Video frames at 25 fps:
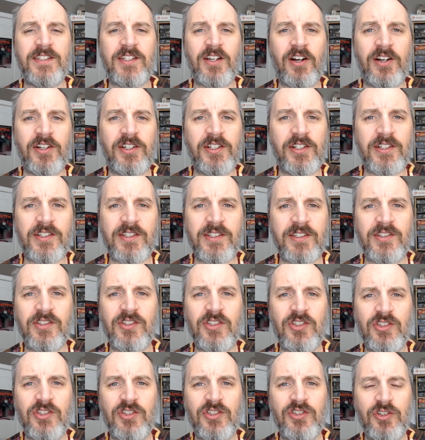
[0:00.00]
are just
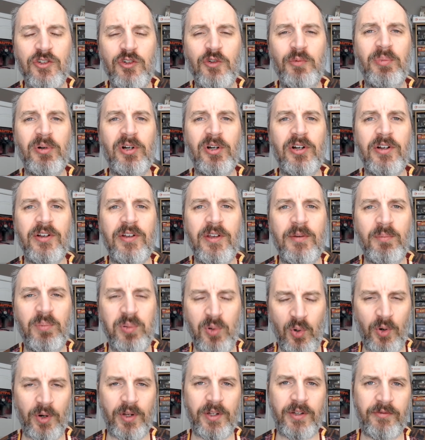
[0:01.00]
super
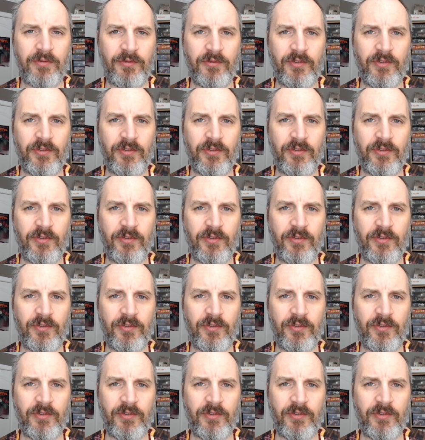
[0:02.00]
important